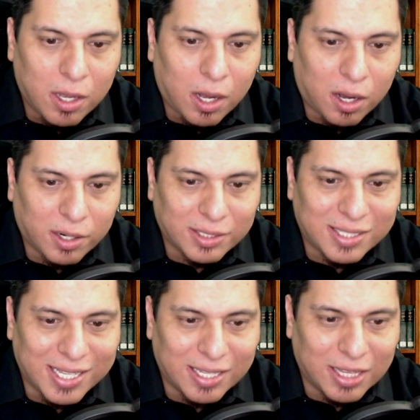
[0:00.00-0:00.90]
August
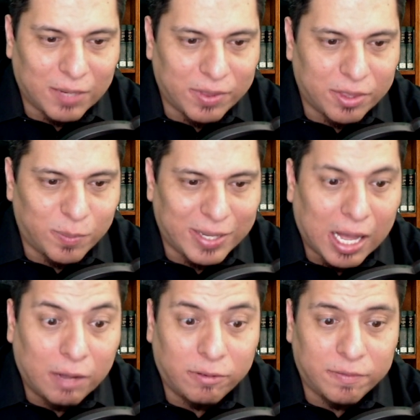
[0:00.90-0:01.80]
the 11th, it'll be
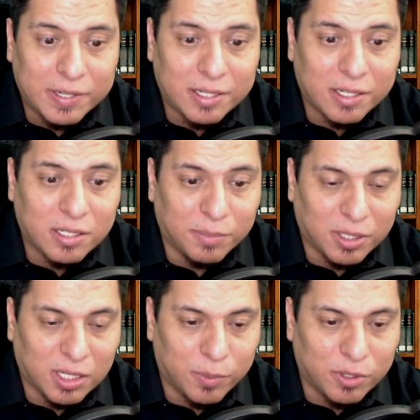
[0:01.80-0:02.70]
Alpha Physics
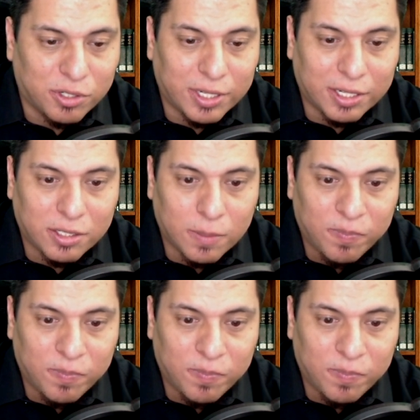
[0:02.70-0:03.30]
book number six.